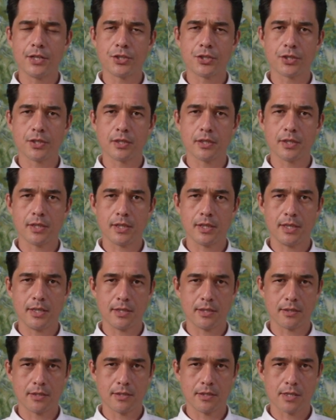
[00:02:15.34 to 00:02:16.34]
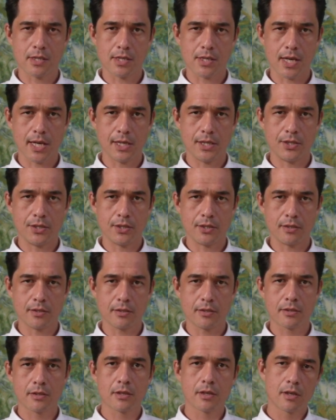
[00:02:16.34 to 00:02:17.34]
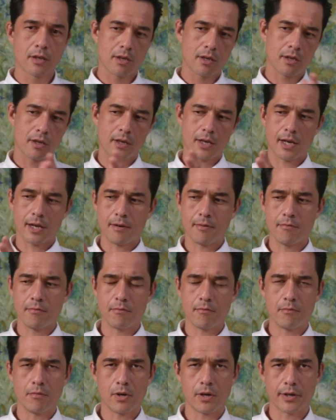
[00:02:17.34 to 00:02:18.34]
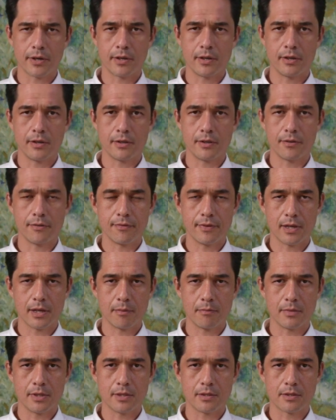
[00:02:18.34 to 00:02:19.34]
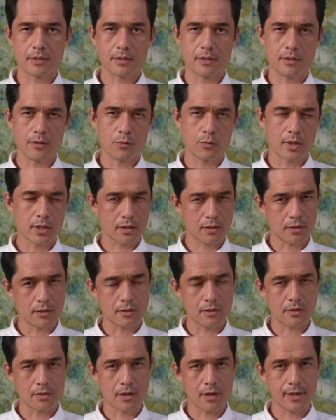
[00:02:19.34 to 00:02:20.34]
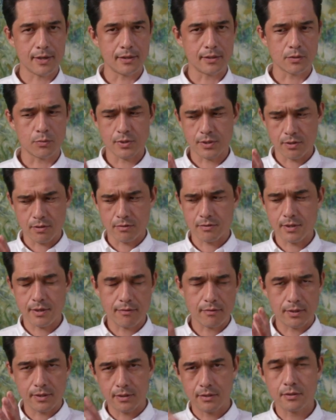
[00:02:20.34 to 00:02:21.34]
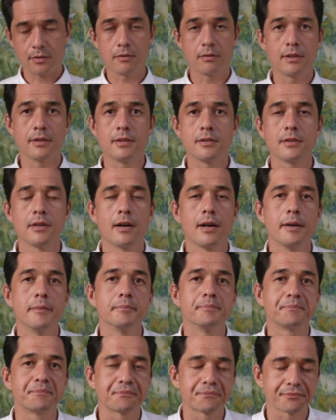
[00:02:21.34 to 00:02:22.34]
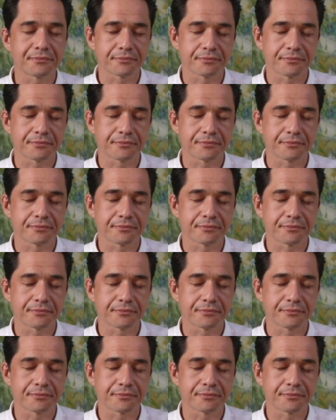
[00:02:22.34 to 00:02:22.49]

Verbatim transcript: ancient Eastern sages and modern developments in Western science, which I was heavily into at the time.